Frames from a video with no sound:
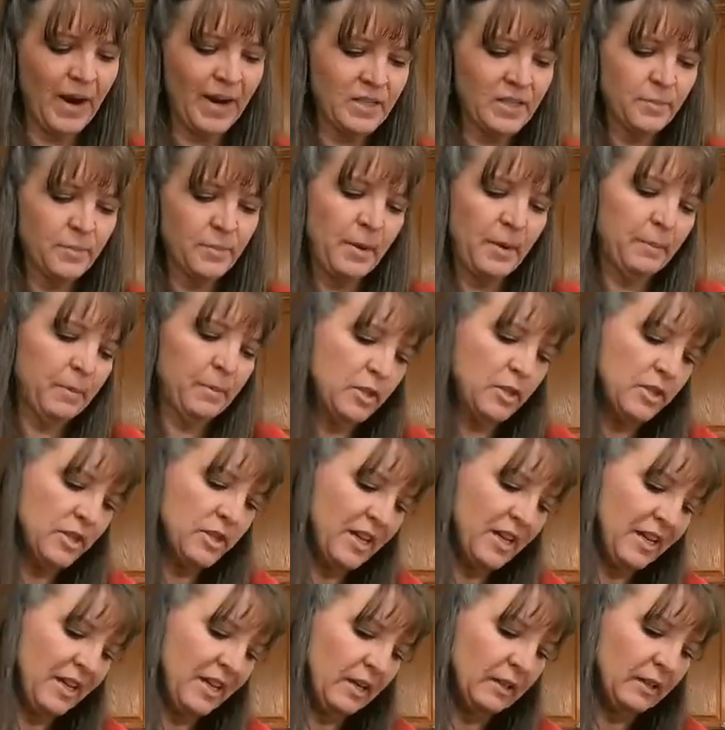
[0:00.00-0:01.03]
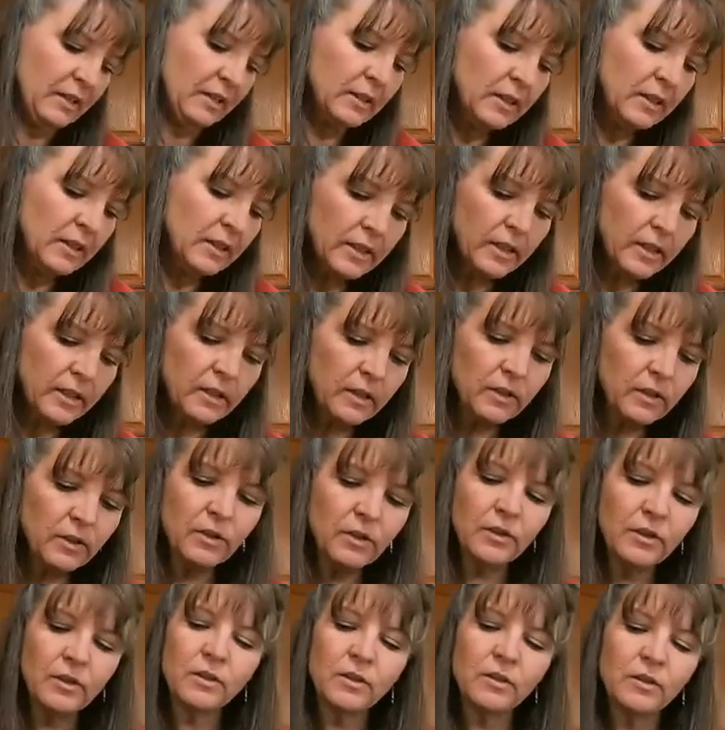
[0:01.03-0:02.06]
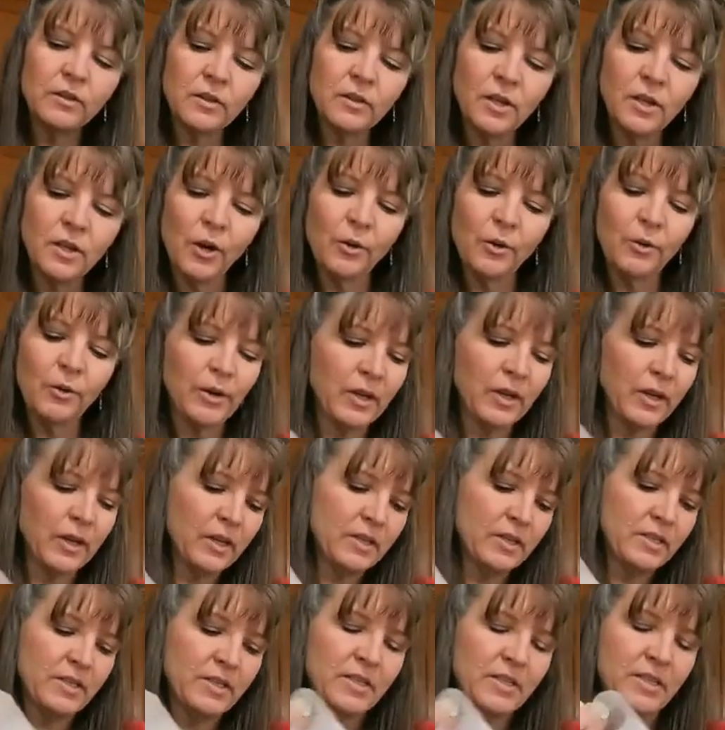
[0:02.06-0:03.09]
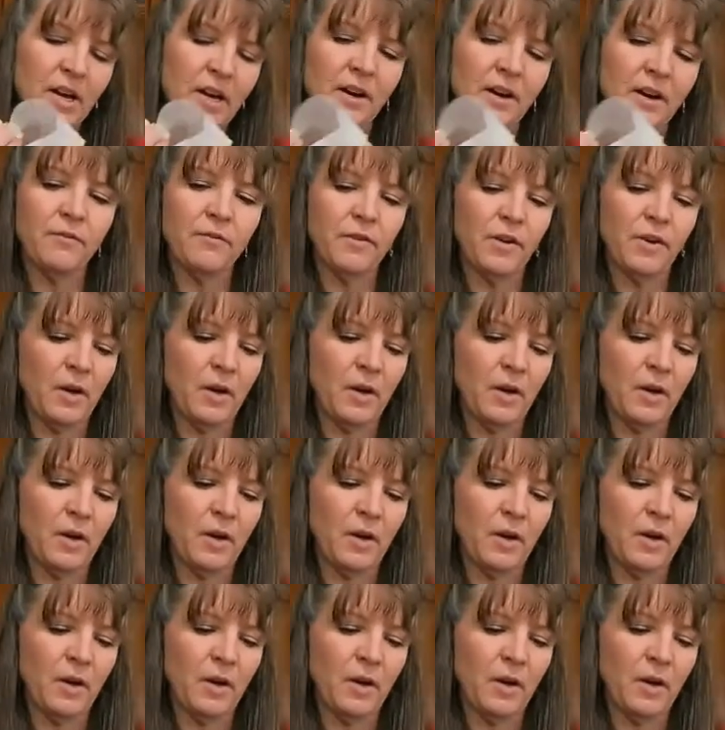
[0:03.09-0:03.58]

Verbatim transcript: wax paper is getting a little coated and stuff,